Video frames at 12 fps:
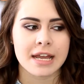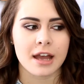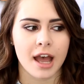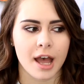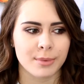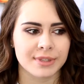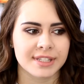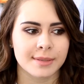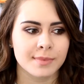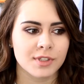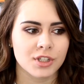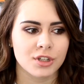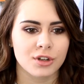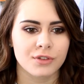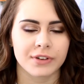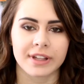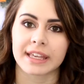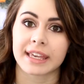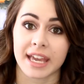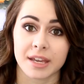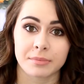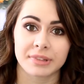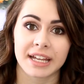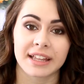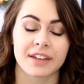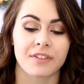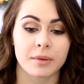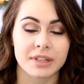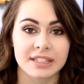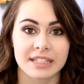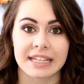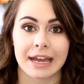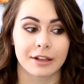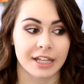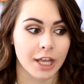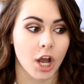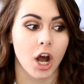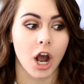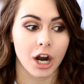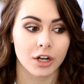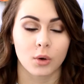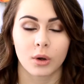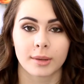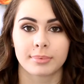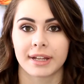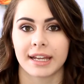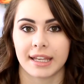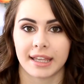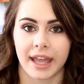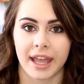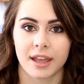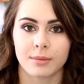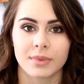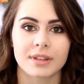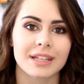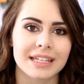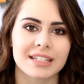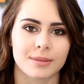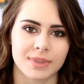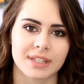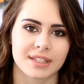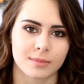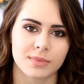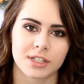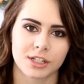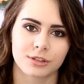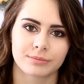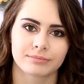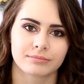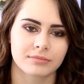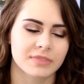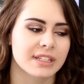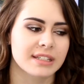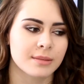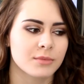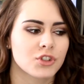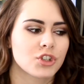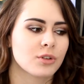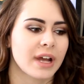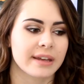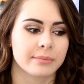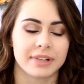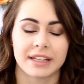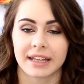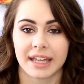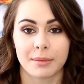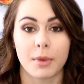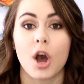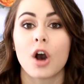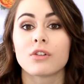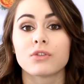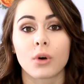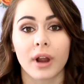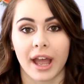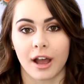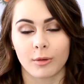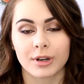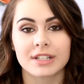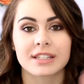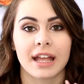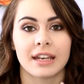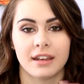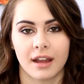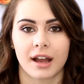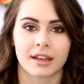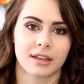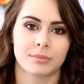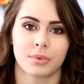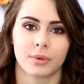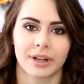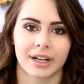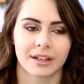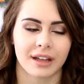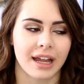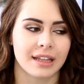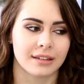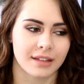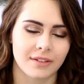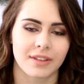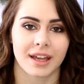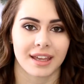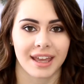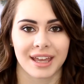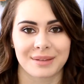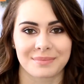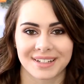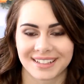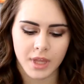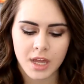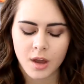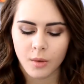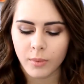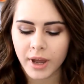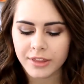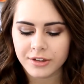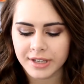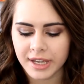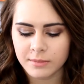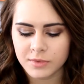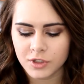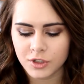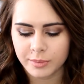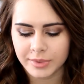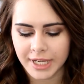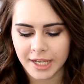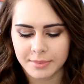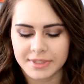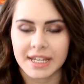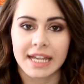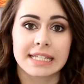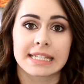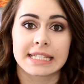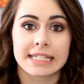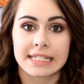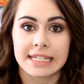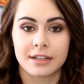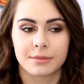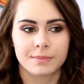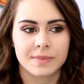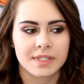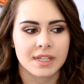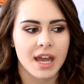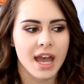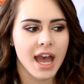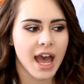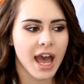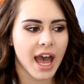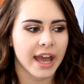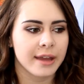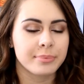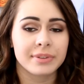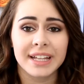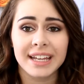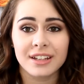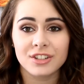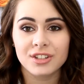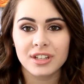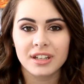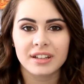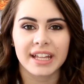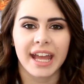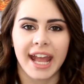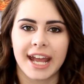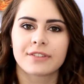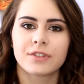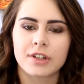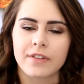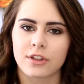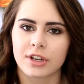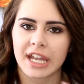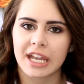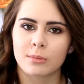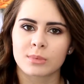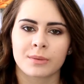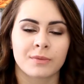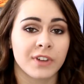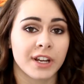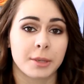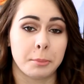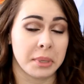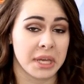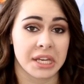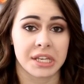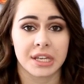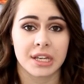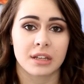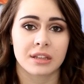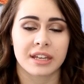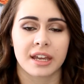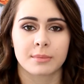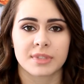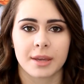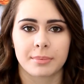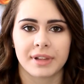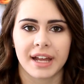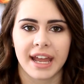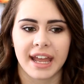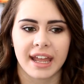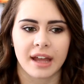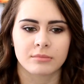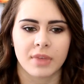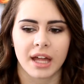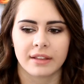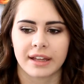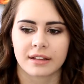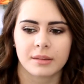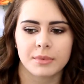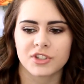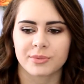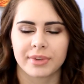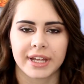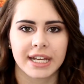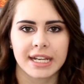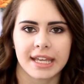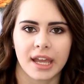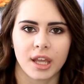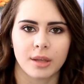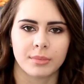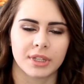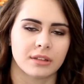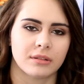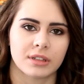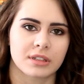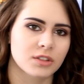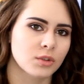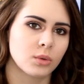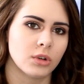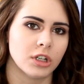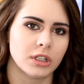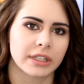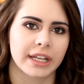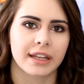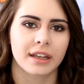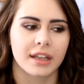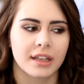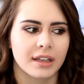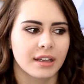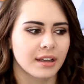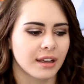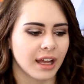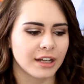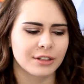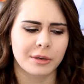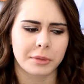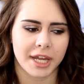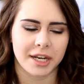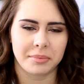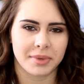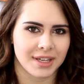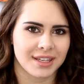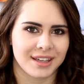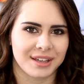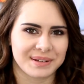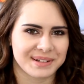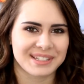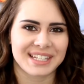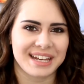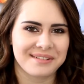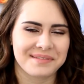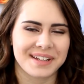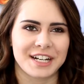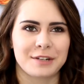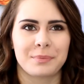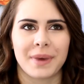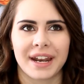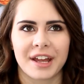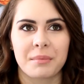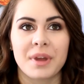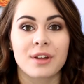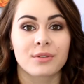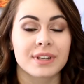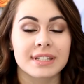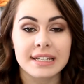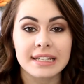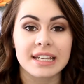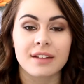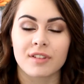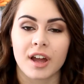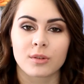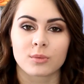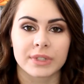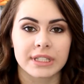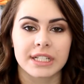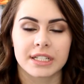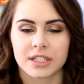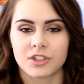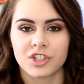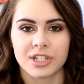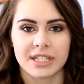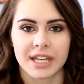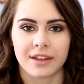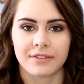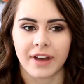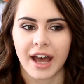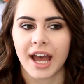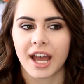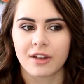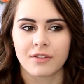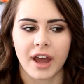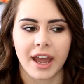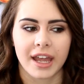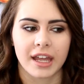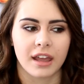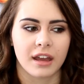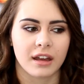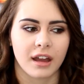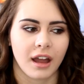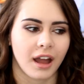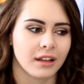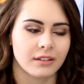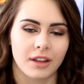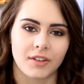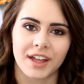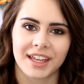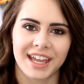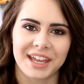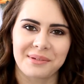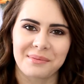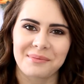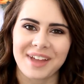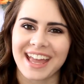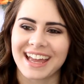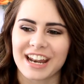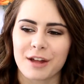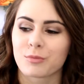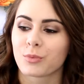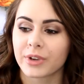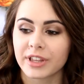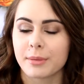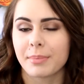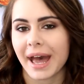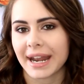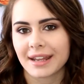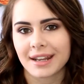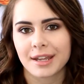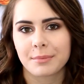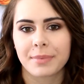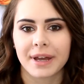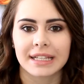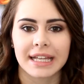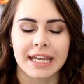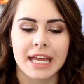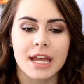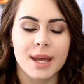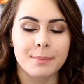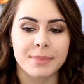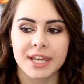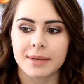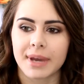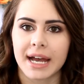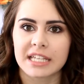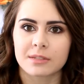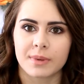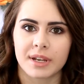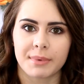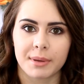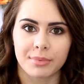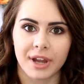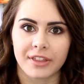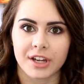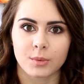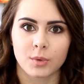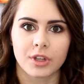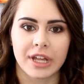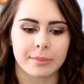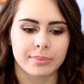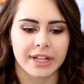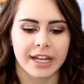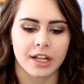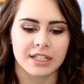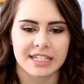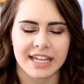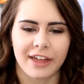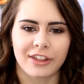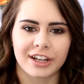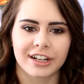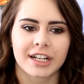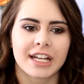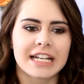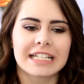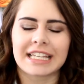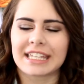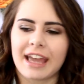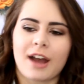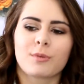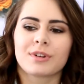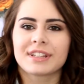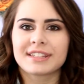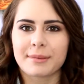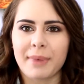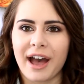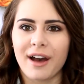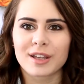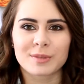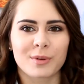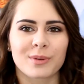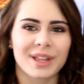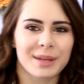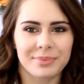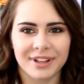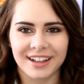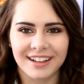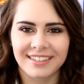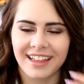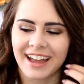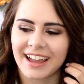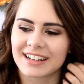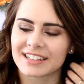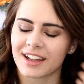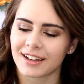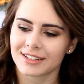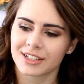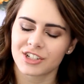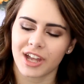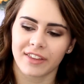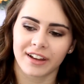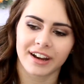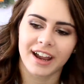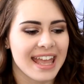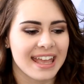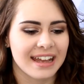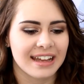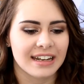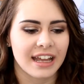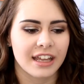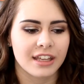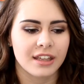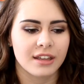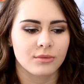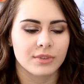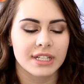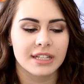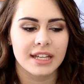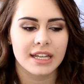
But Sims 2 for like gameplay, like if I'm gonna sit down and like hardcore play a game, it's gonna be the Sims 2. The Sims 2, I could play that game for hours and not get bored. I love that game. What other games do you play besides The Sims? I play actually like a handful of other games. I'm very picky on the games I play. I'm not like, let me just play any game and it's cool. Like, I don't know, I'm kind of picky. It's kind of weird. But recently I've gone really into GTA 5. I love that game and I'm really bad at it, but like me, my husband, and my brother will like play all together. Like, yeah, we're in the same house, but we'll like play online and talk to each other. And I really